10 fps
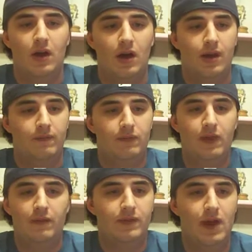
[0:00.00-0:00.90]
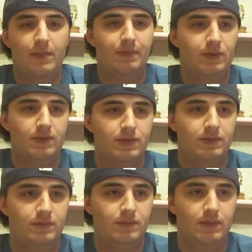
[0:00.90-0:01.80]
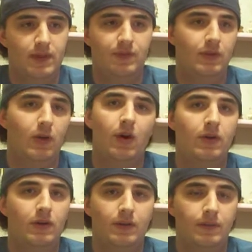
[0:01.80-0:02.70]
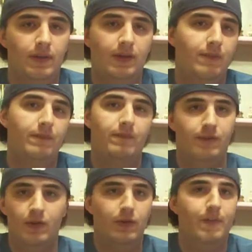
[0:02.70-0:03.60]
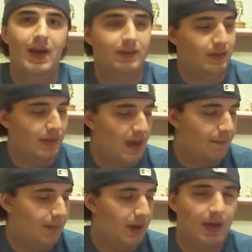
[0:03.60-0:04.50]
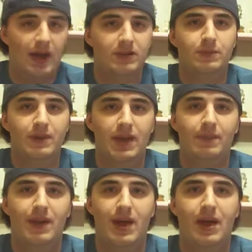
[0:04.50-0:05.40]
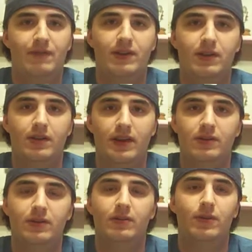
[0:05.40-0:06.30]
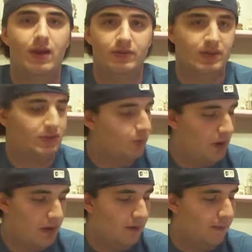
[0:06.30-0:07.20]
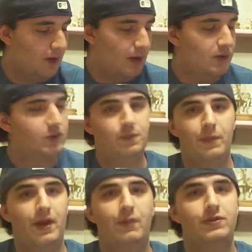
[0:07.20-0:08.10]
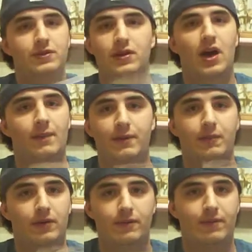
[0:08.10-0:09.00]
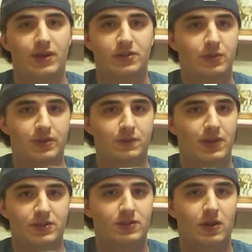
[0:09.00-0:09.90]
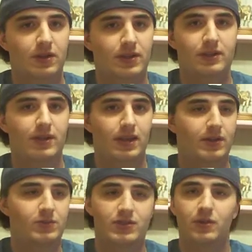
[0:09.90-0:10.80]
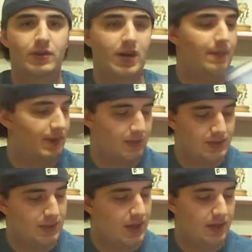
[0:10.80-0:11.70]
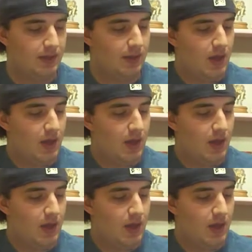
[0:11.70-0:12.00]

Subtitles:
I've loved comic books even longer, even further back than that, but I actually became an avid collector when I was like 12. Superman was the comic book of my choice when I started, and he was the only comic I was getting.